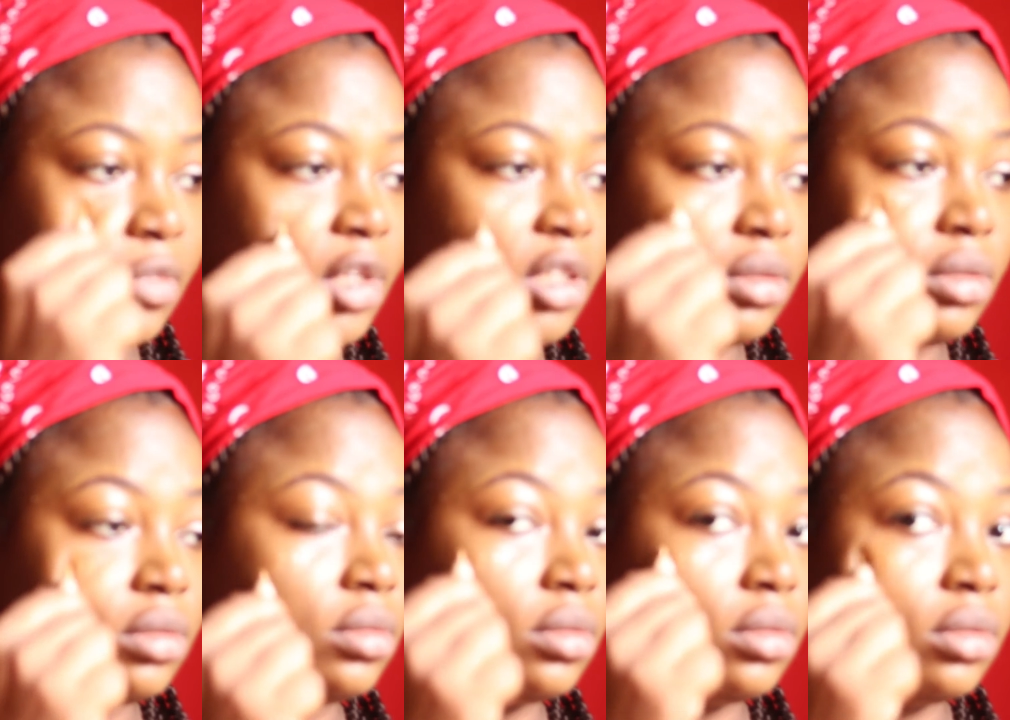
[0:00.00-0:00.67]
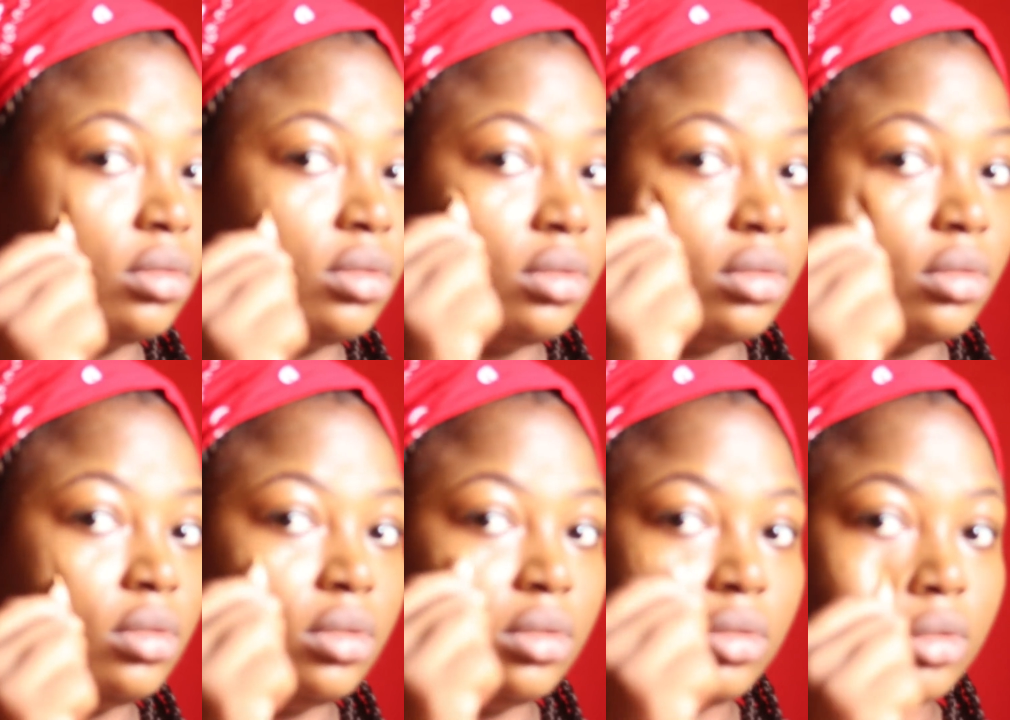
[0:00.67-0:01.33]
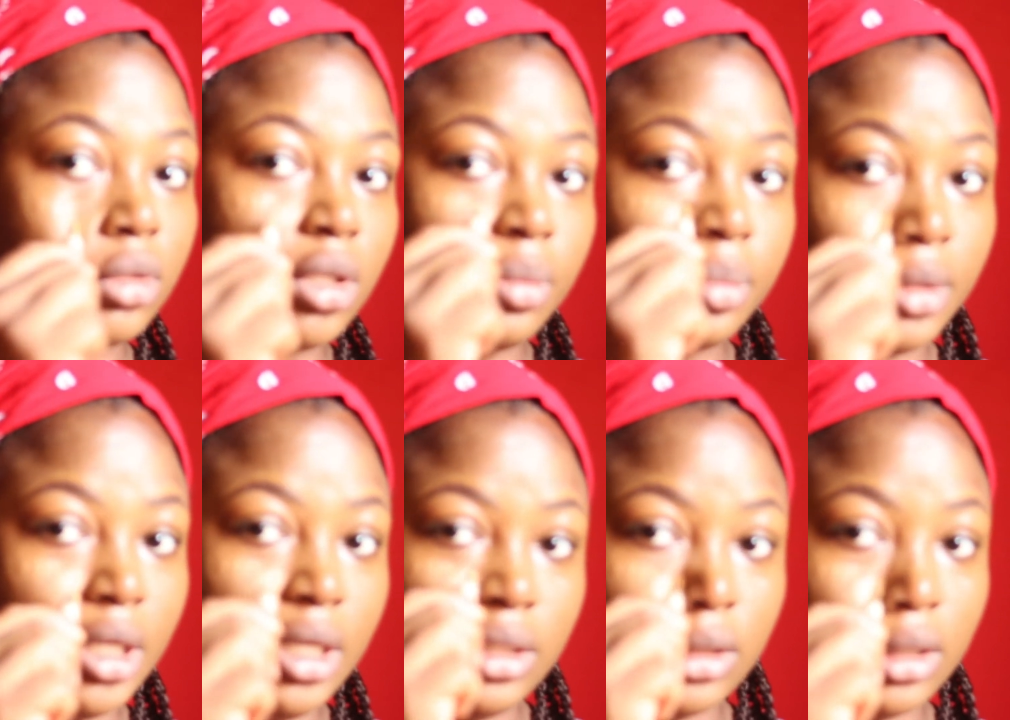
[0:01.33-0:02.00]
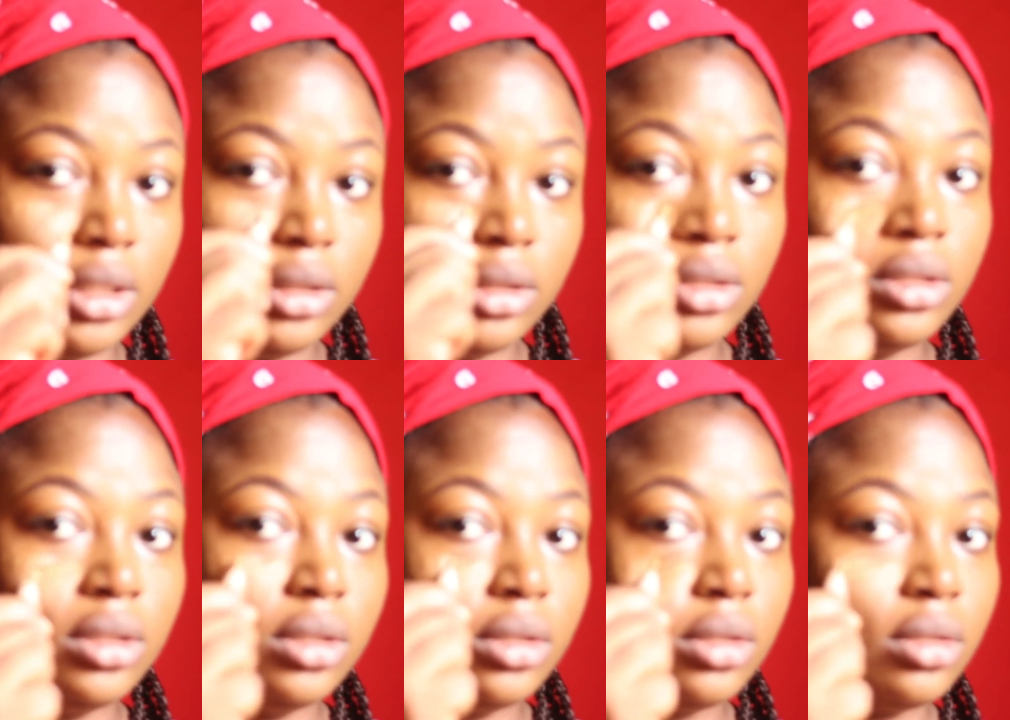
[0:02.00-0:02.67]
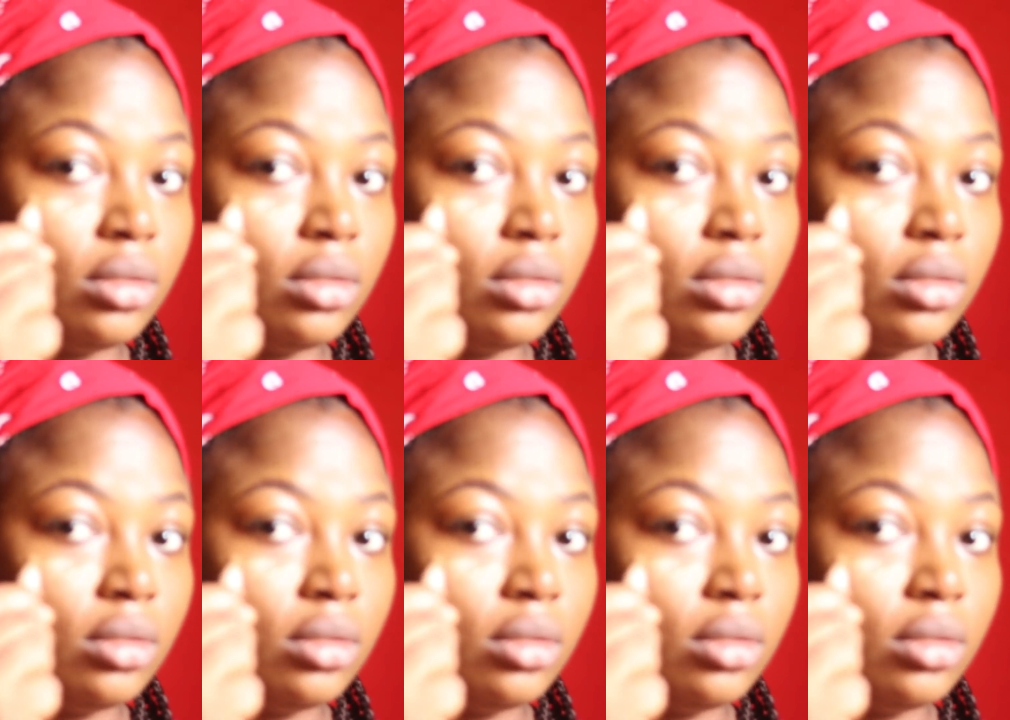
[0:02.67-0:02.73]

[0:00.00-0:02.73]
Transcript: just going to conceal it. Hope you guys can see it.